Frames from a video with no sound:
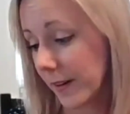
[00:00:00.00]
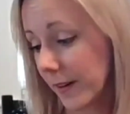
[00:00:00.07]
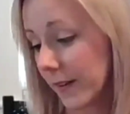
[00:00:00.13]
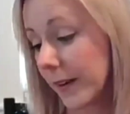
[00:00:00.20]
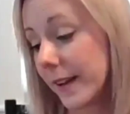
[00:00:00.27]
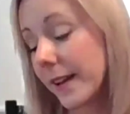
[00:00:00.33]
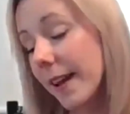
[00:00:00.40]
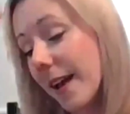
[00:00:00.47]
All
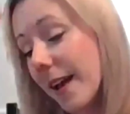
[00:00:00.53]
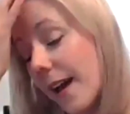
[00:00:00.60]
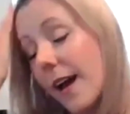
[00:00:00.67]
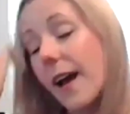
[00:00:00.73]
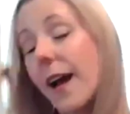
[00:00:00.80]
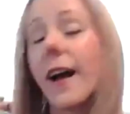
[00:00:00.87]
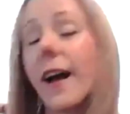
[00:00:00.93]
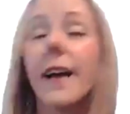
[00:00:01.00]
right.
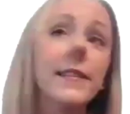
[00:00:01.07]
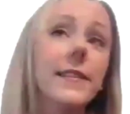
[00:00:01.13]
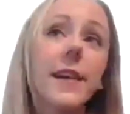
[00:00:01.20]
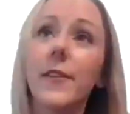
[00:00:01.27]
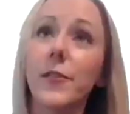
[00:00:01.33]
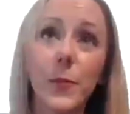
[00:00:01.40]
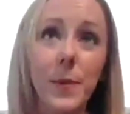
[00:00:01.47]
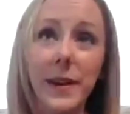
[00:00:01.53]
I
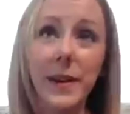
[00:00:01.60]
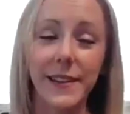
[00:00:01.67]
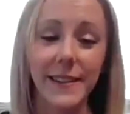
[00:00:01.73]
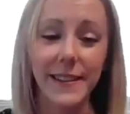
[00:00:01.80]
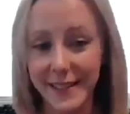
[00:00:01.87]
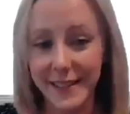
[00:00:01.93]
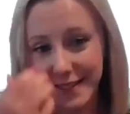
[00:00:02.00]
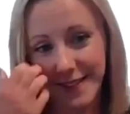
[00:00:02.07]
love
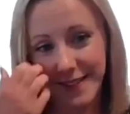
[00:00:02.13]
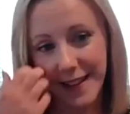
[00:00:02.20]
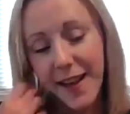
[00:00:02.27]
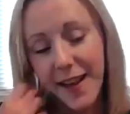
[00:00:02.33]
picnics.